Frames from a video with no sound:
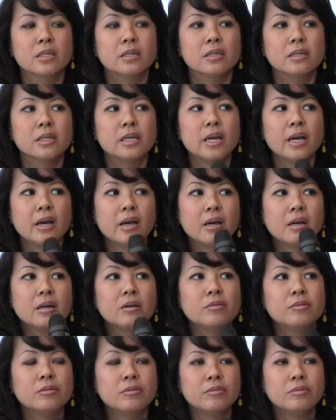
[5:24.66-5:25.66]

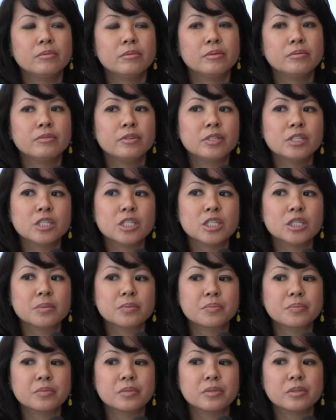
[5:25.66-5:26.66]
Yeah, well, first,
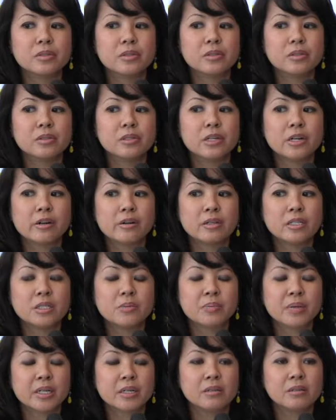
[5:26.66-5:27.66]

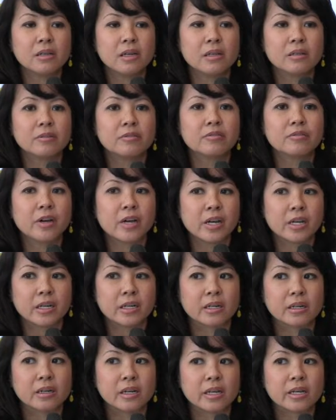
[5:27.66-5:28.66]
it's been a lot of
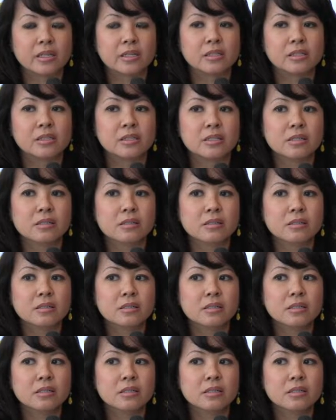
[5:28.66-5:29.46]
fun, and